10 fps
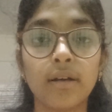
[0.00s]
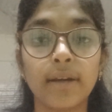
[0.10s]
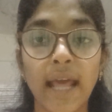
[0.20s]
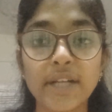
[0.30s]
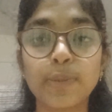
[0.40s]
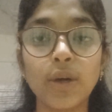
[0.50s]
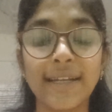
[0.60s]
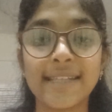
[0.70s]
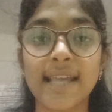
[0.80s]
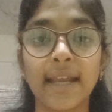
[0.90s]

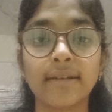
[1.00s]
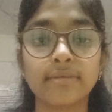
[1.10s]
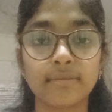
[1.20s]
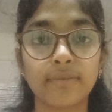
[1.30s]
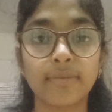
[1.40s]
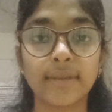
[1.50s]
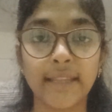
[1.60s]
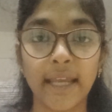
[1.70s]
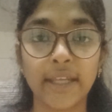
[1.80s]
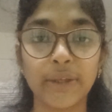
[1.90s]
dashboard design.
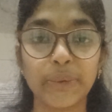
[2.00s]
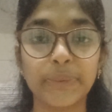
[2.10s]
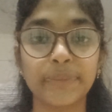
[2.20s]
Thank you.